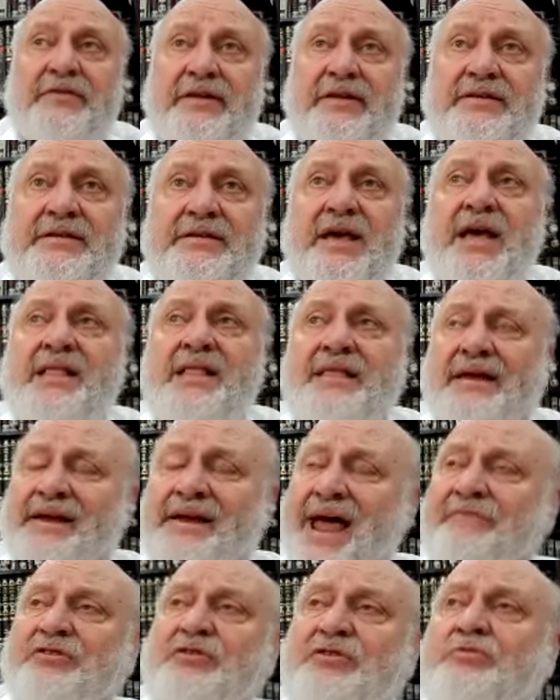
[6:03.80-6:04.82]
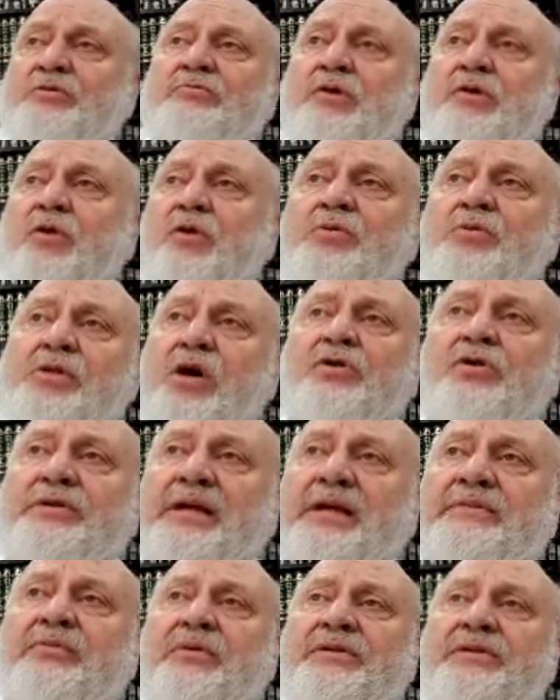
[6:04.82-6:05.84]
is that Rabbi Shmuel Boch will hold
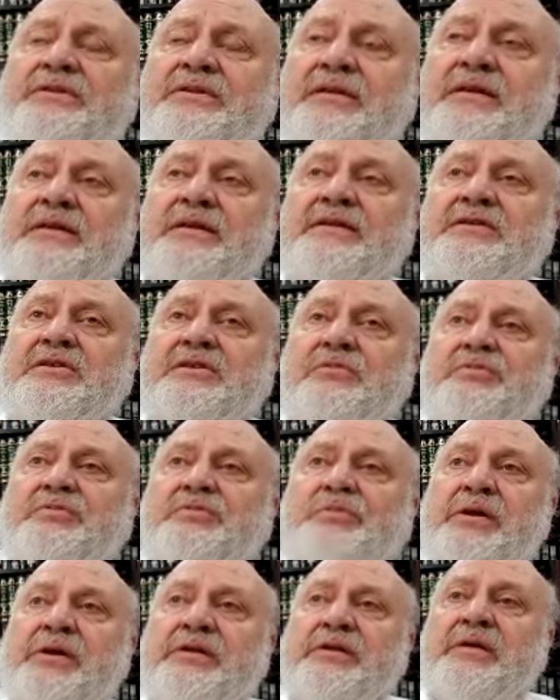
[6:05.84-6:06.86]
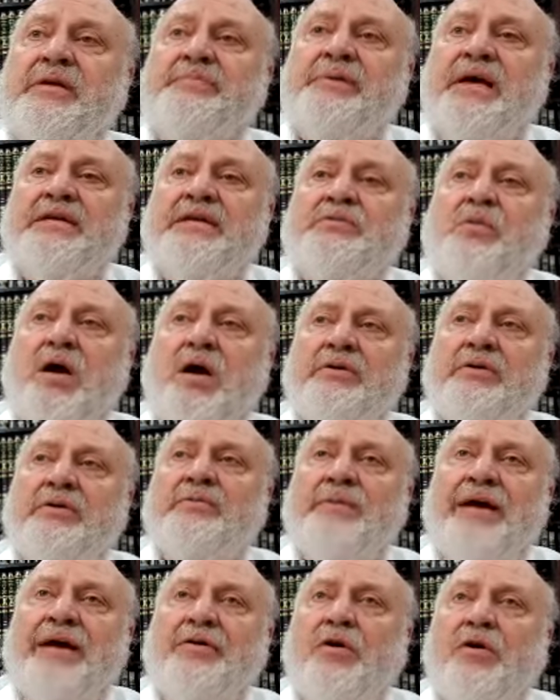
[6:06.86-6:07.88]
that once the Issa was put into place while it's in
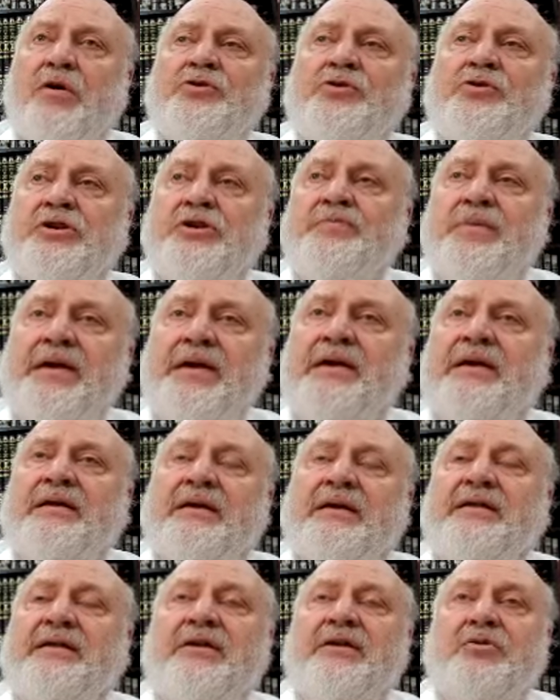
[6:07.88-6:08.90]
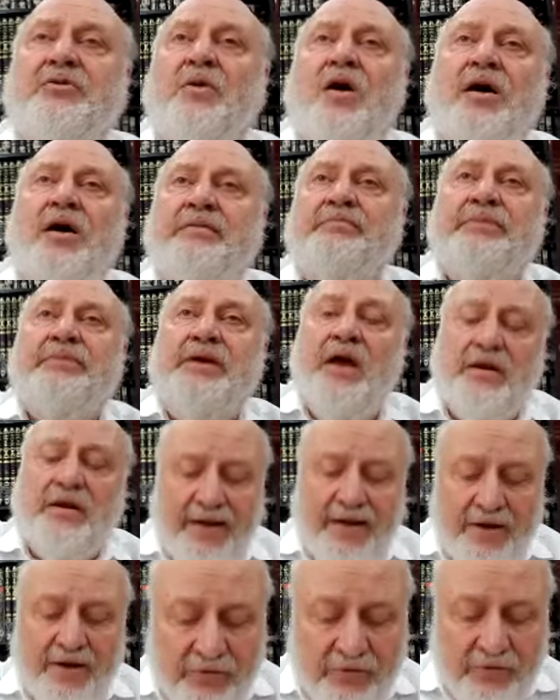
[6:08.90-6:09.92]
my ownership, it can continue on beyond
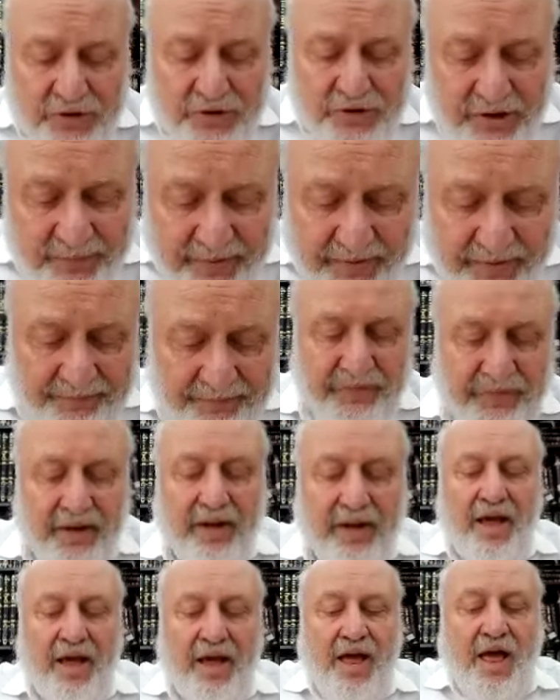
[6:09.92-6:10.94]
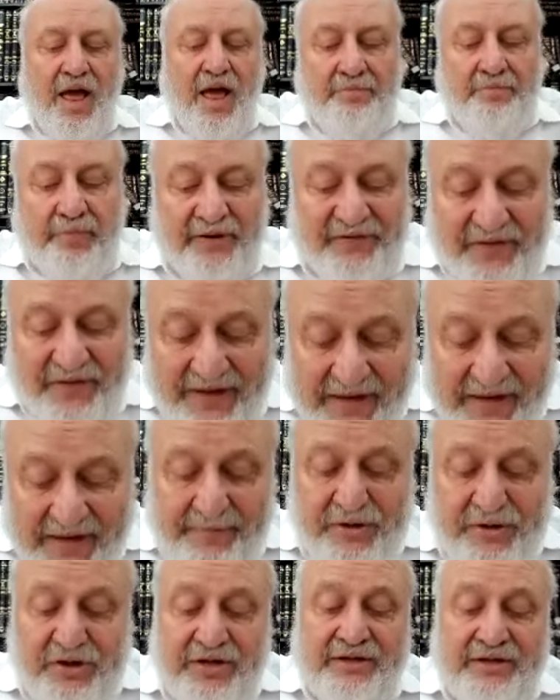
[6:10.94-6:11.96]
my ownership. But the
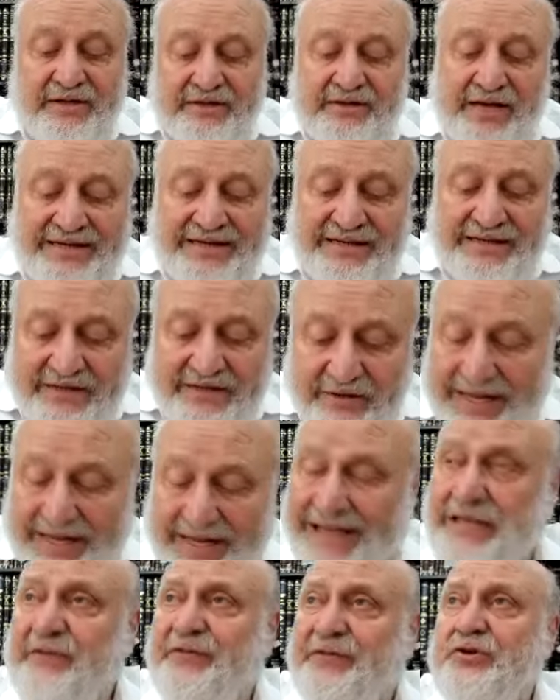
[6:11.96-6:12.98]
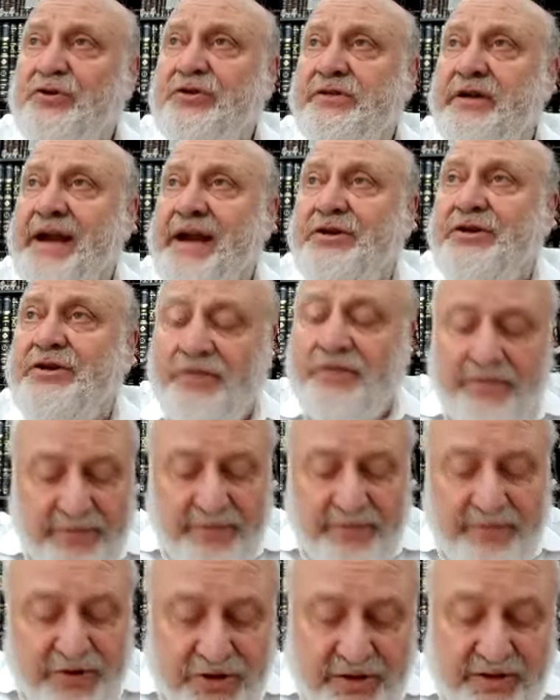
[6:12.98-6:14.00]
is so that's the first the ratio of the
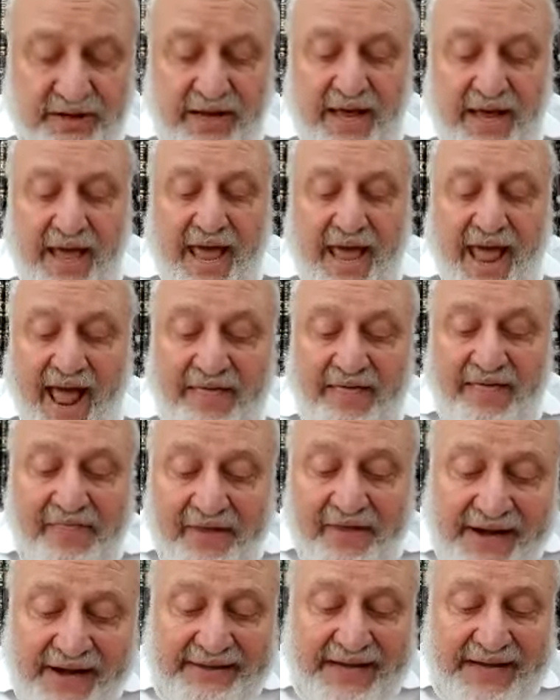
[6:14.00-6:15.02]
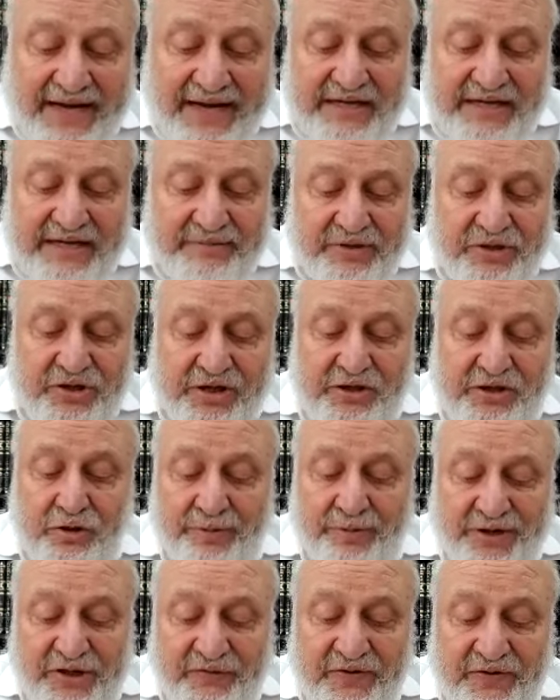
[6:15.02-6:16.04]
Mishnah, and then the next case of the Mishnah
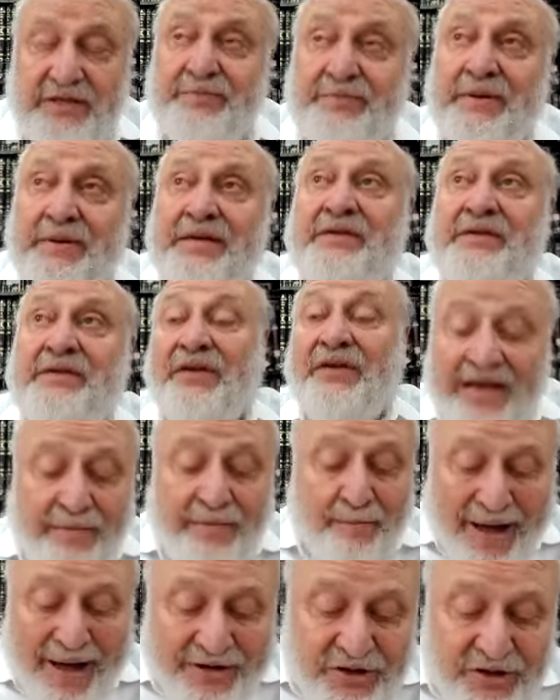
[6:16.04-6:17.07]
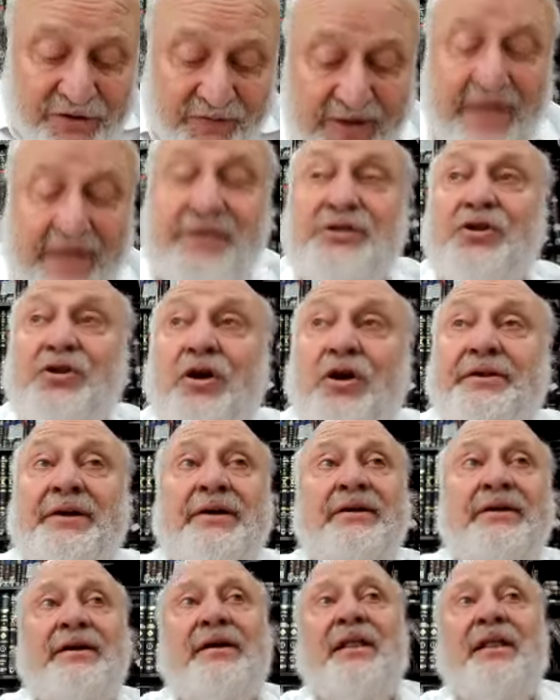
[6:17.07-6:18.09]
is is means the v'im is
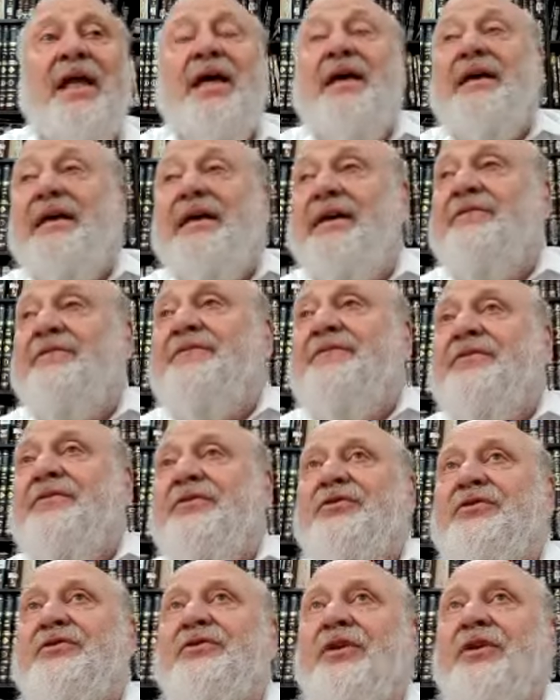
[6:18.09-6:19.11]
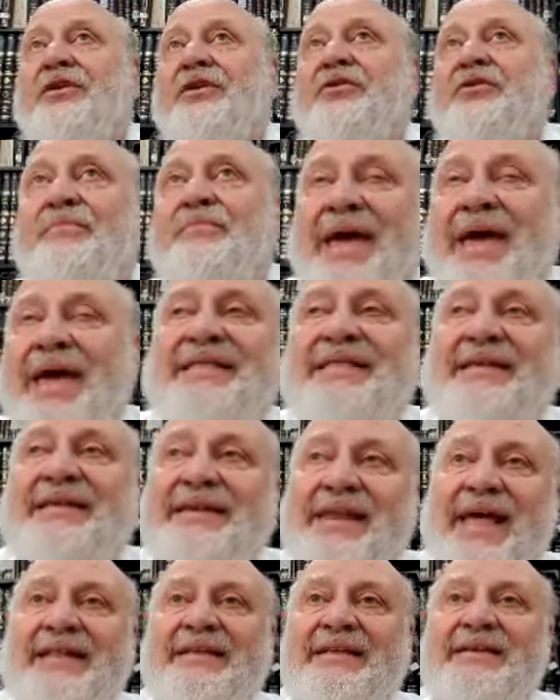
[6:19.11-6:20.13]
nadar. If you, you made the
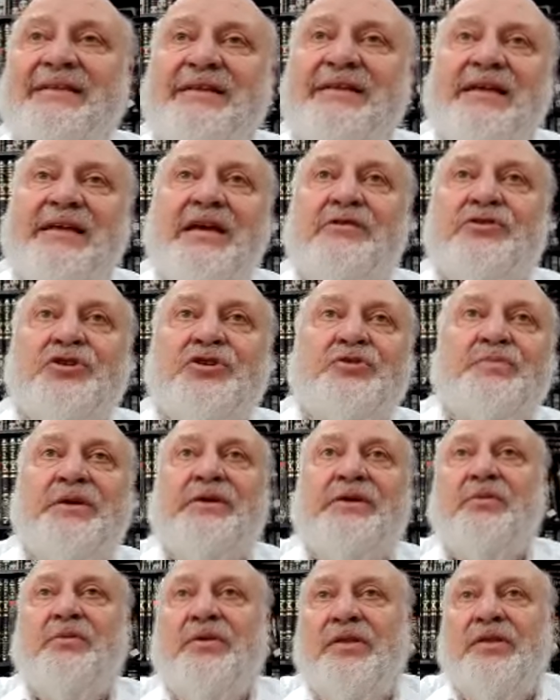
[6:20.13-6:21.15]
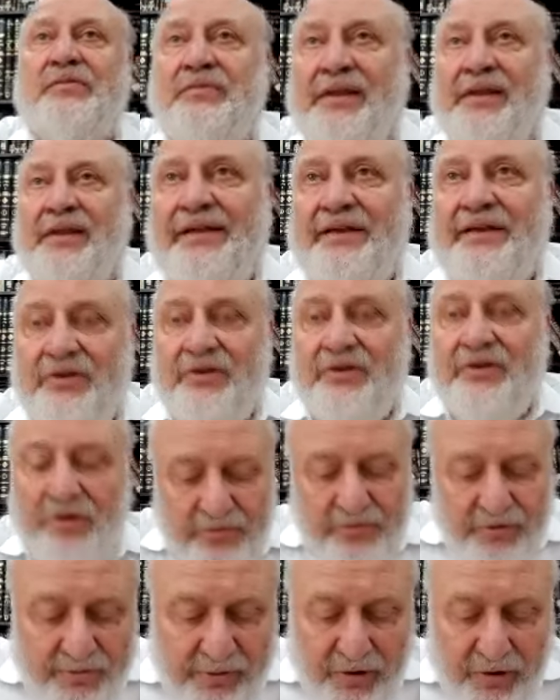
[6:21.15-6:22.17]
neder in the year of shmita when the land
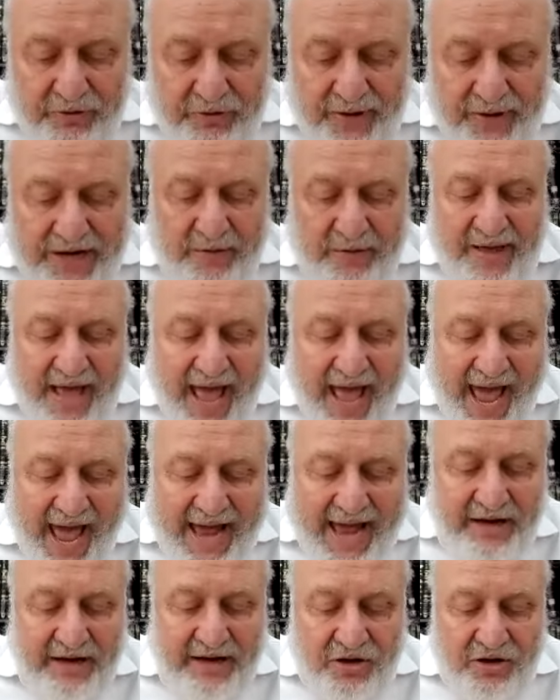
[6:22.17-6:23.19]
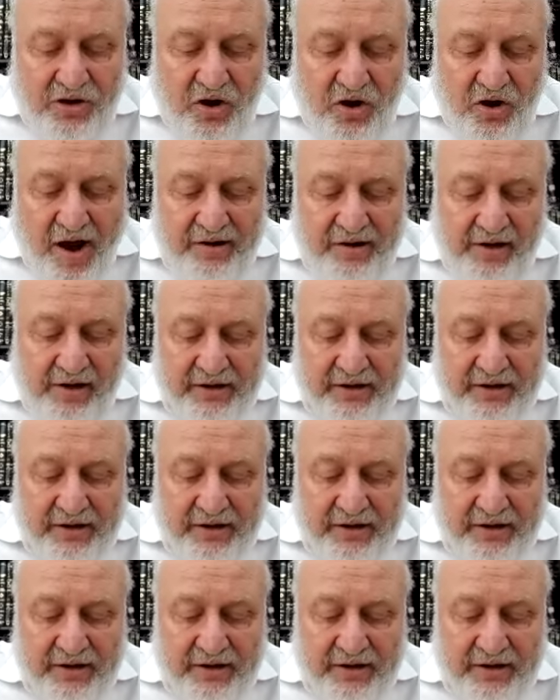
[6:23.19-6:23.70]
belonged to you anyway, ain't the